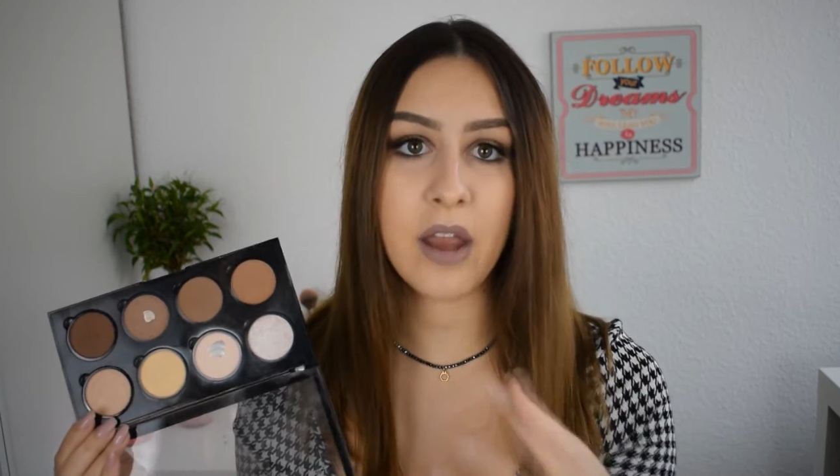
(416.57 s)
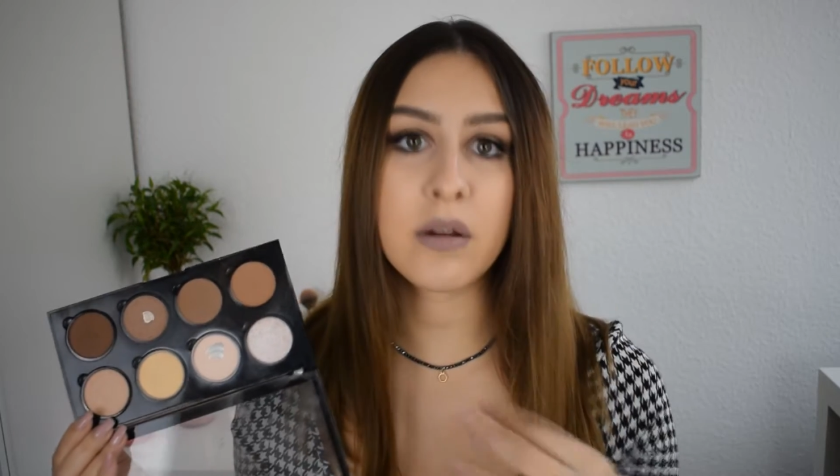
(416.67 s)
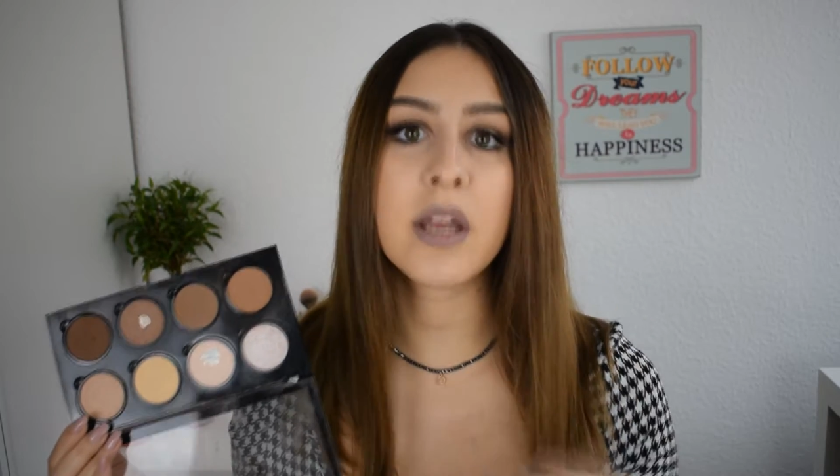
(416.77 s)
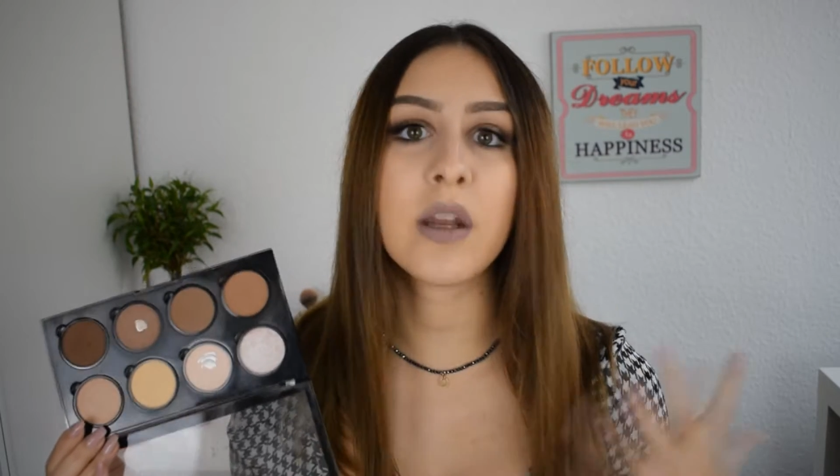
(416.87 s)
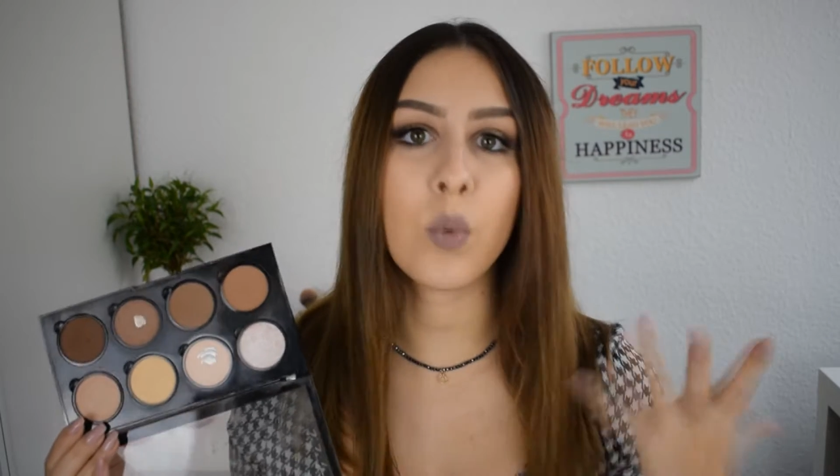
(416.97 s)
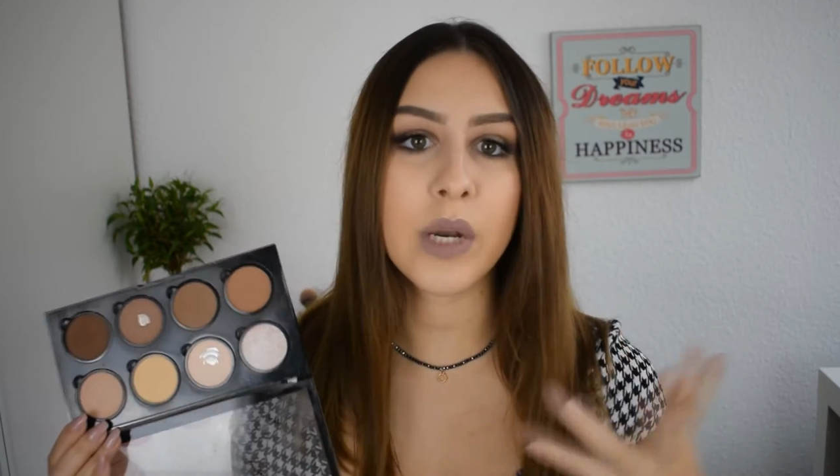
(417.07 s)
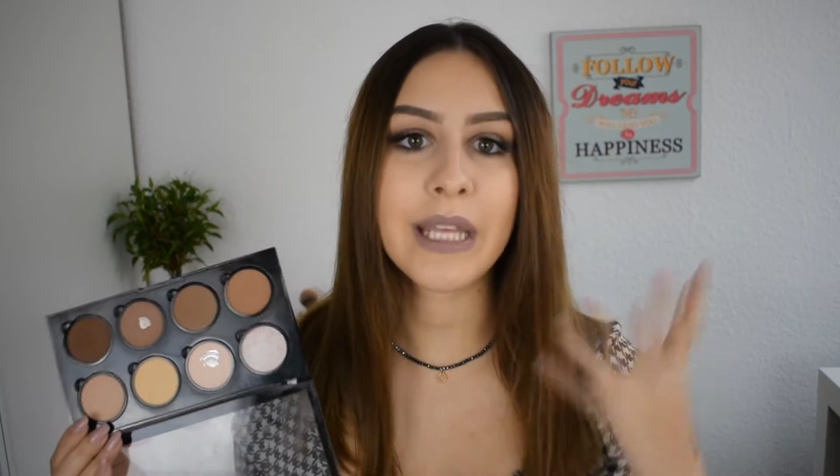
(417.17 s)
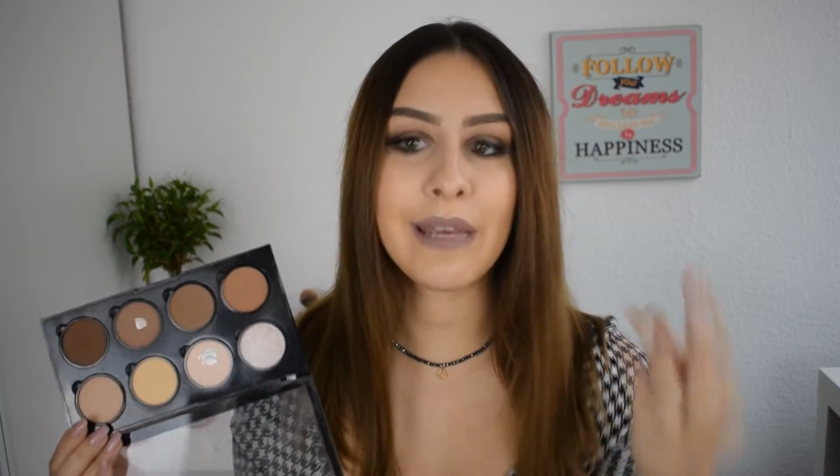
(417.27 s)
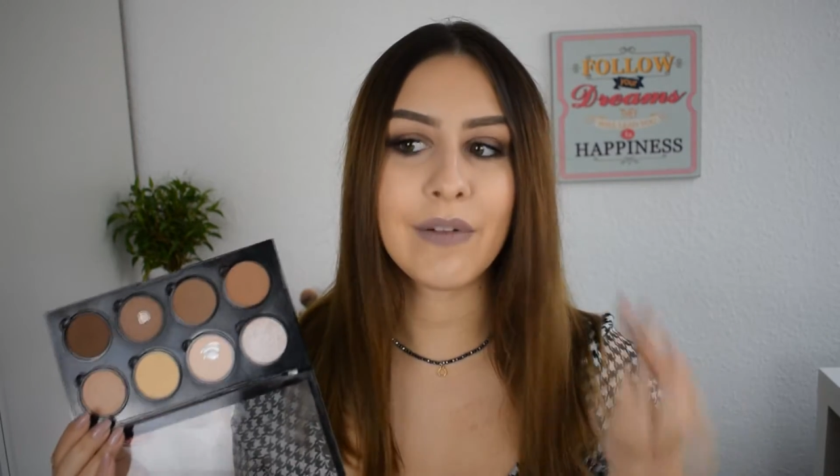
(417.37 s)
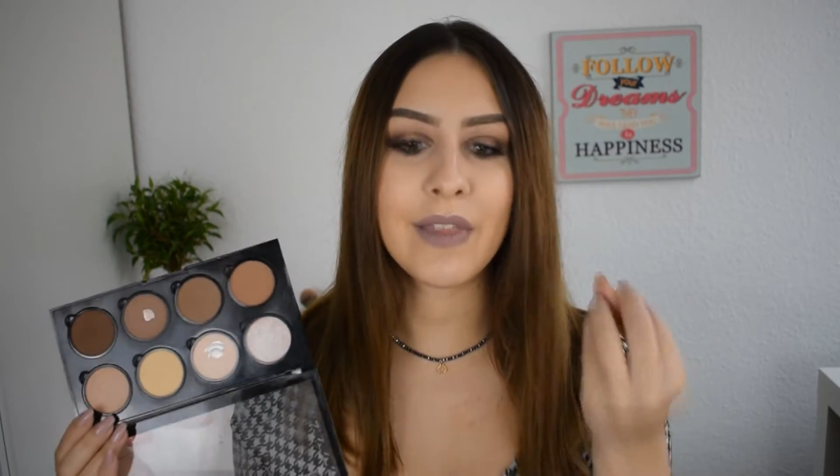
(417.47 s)
area and I want
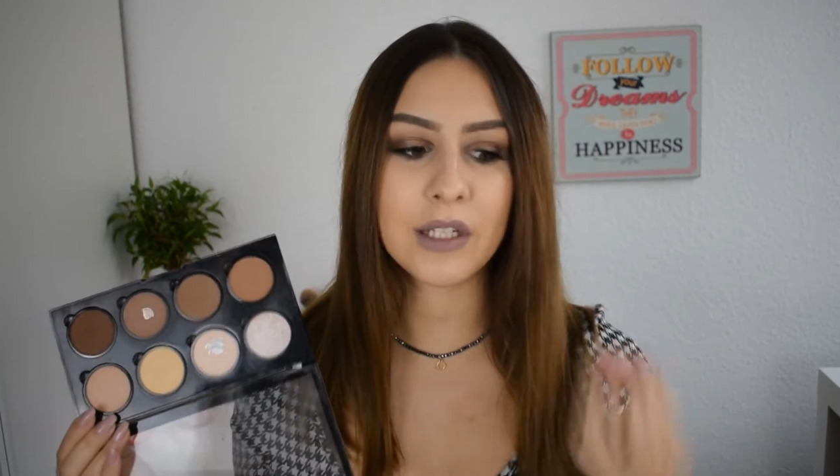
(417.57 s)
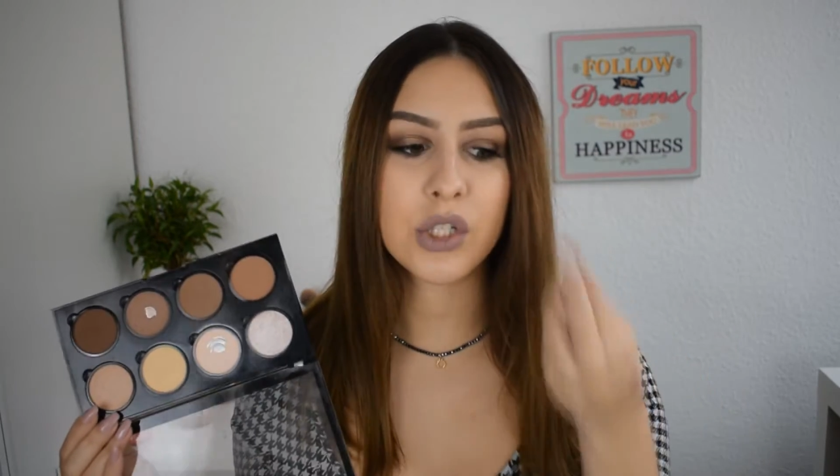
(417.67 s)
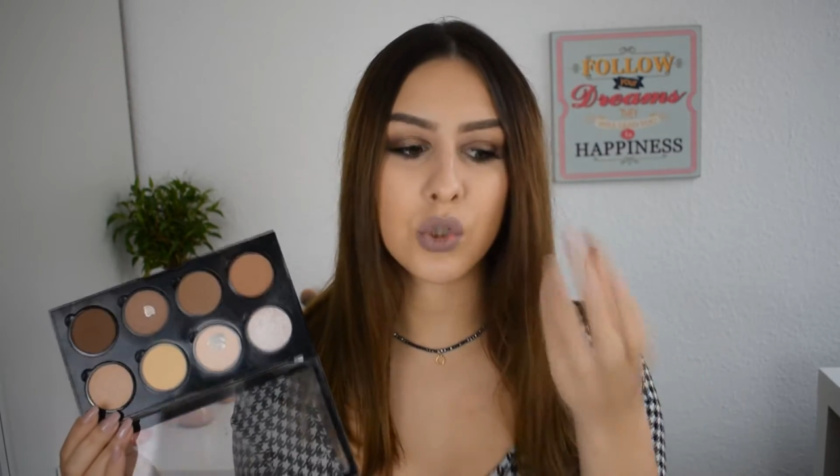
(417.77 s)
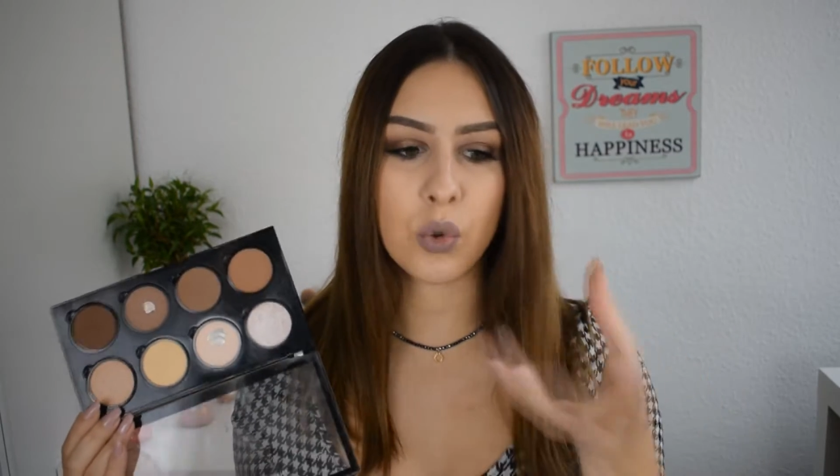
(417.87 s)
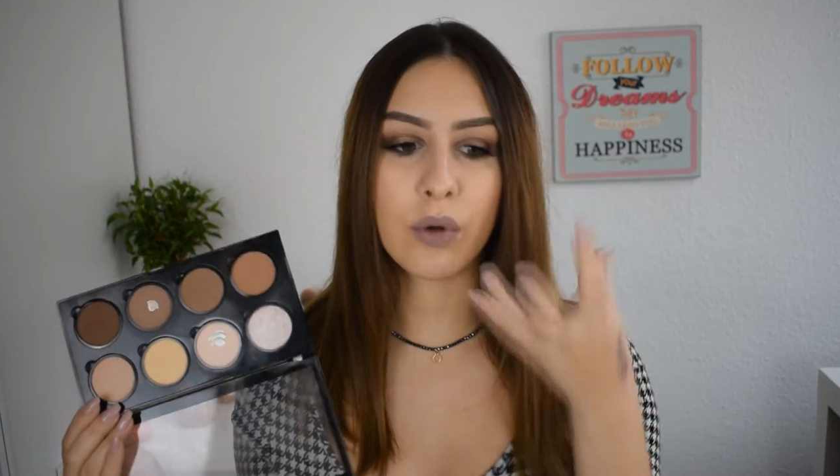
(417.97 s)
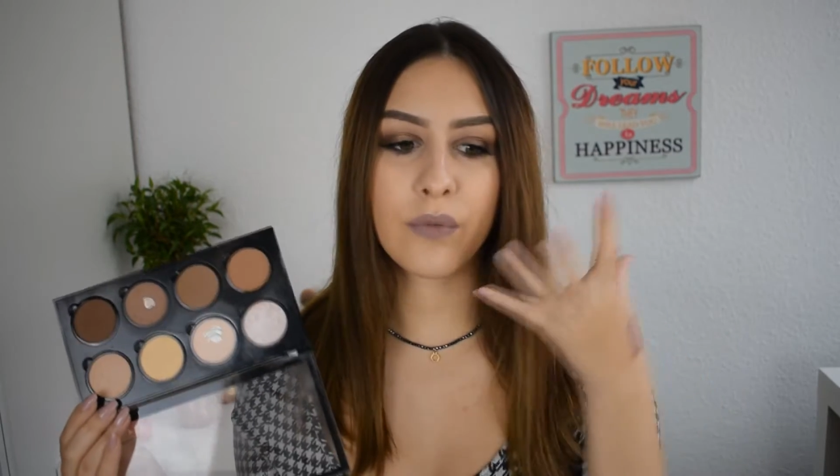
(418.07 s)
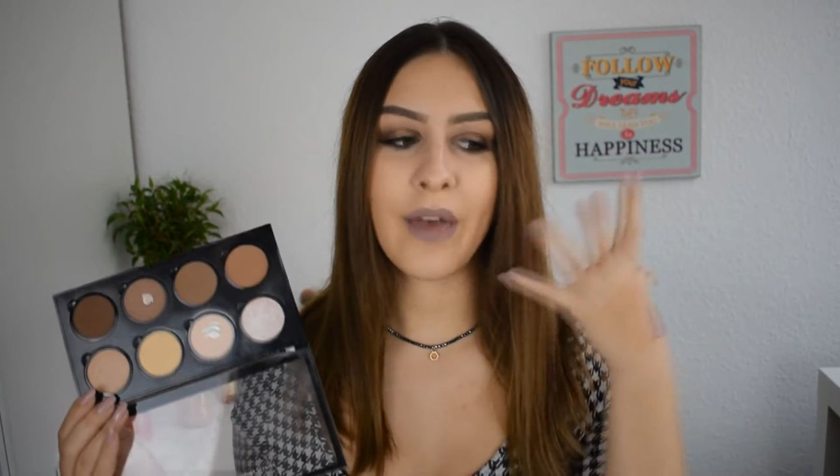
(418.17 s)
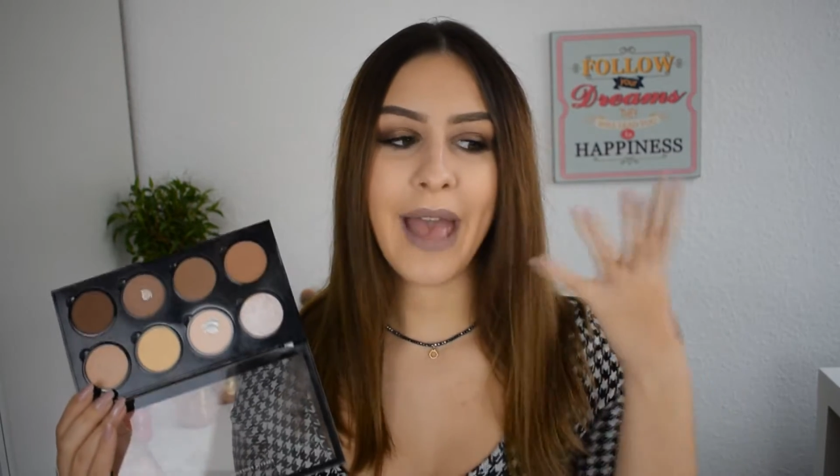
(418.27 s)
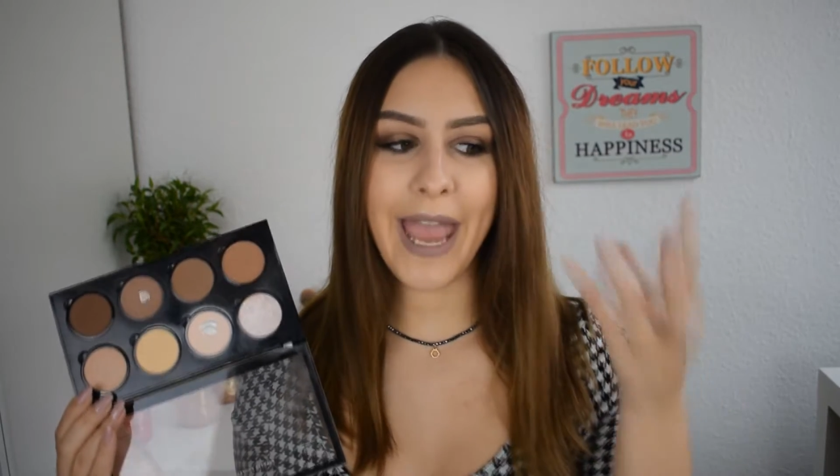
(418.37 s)
to give it that sort of